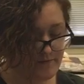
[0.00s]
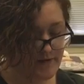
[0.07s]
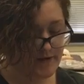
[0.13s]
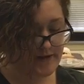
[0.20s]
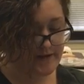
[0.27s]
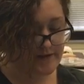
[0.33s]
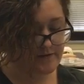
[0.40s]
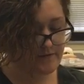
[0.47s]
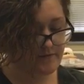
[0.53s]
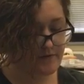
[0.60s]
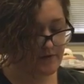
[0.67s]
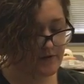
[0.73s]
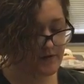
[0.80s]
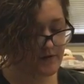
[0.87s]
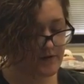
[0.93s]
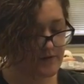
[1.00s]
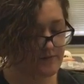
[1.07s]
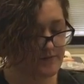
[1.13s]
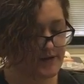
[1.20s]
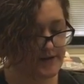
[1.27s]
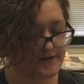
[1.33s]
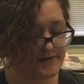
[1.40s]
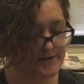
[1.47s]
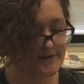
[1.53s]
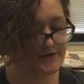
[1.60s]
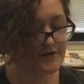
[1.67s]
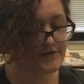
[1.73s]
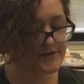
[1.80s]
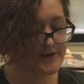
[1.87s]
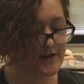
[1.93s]
again, because these
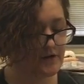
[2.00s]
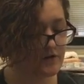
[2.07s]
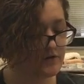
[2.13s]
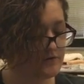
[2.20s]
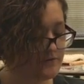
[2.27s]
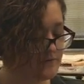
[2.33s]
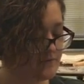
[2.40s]
are sterile.